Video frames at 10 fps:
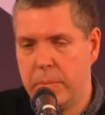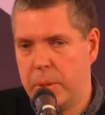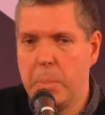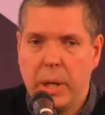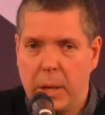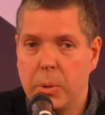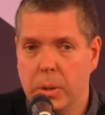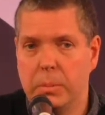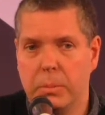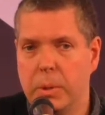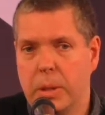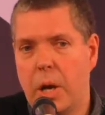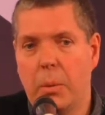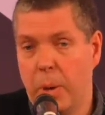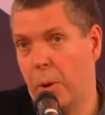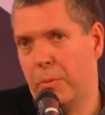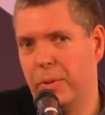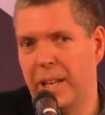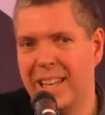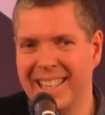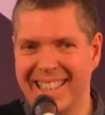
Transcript: the money will, will come, hopefully.